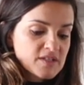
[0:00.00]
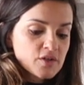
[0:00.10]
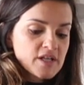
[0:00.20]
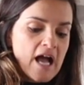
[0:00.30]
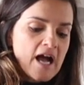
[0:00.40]

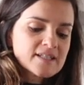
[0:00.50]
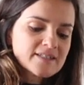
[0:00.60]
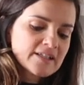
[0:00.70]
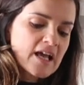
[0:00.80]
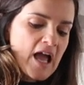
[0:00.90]
So yeah, I
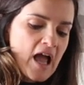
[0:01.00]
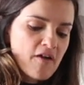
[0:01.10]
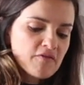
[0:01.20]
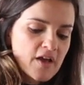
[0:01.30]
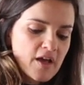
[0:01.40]
still
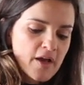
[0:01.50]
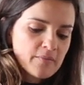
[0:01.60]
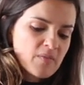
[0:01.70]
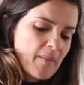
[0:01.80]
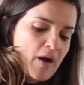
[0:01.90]
have
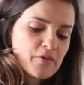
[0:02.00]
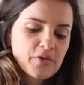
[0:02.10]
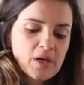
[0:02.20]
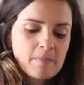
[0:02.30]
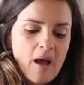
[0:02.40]
about
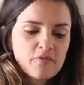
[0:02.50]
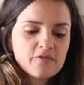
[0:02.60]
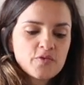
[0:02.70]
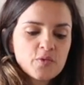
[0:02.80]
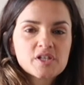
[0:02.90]

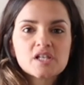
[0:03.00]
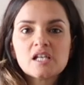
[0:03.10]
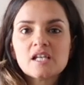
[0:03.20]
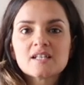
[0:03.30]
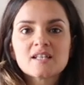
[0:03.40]

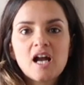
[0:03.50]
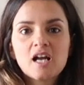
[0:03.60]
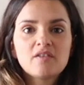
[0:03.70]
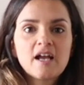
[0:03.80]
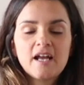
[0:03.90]
£3.40 as a
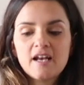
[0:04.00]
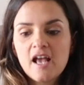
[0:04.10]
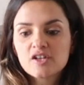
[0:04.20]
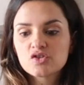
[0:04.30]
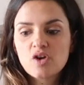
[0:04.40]
kind of like an
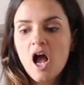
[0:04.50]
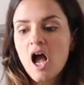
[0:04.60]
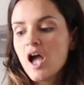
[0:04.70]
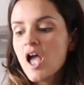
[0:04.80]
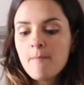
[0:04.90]

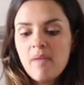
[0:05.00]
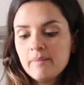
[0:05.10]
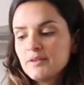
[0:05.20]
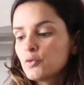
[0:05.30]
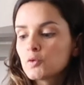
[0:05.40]
extra,
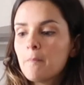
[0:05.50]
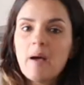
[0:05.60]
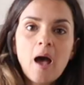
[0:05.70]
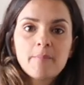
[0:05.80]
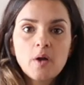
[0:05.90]
maybe to
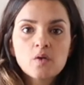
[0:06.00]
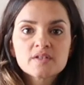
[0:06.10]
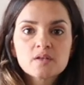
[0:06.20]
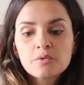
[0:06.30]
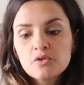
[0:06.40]
top up on
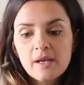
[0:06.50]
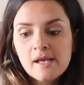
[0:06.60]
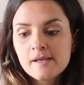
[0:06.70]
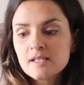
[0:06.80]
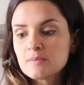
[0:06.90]
some
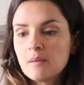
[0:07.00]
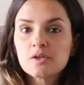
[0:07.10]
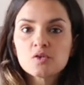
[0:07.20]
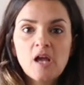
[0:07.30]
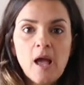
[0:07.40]
greens, maybe
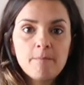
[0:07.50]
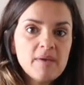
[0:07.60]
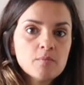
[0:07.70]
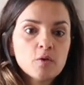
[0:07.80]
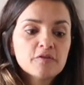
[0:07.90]
to get a
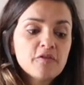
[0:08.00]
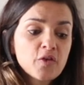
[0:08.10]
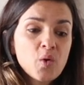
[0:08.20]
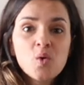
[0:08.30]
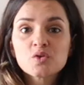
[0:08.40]
bit more
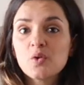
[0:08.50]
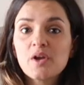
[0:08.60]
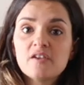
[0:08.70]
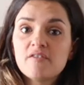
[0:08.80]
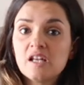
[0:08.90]
fruit, or
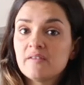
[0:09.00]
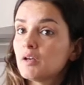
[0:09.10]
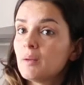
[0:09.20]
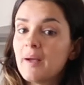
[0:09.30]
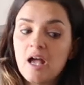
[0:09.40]
even if you
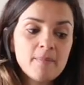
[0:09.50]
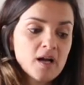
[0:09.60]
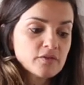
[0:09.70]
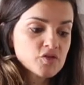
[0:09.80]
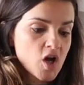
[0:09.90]
want to buy a
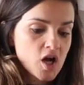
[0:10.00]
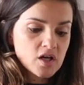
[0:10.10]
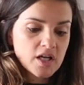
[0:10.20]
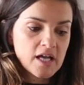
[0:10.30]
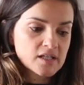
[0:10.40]
bar of
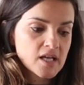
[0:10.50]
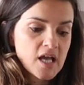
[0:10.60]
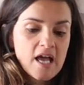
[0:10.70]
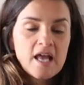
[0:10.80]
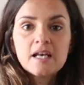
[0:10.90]
chocolate.
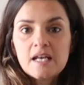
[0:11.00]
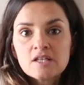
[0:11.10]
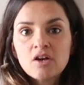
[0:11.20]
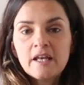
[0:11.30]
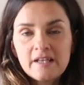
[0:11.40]

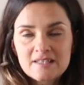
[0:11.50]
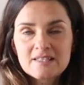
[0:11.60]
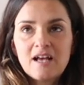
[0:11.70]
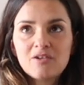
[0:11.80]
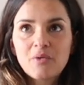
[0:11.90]
Lidl
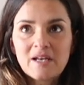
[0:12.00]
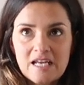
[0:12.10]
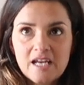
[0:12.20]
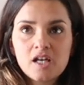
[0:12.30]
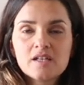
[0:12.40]
is
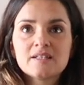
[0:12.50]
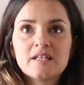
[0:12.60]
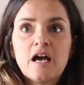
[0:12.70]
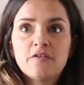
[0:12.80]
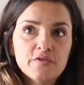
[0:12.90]

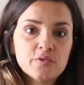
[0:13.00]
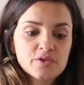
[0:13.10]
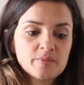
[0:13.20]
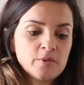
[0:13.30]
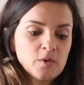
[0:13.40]
ridiculously
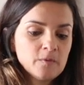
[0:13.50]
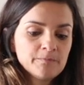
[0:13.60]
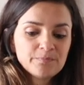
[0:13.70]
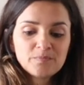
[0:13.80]
affordable.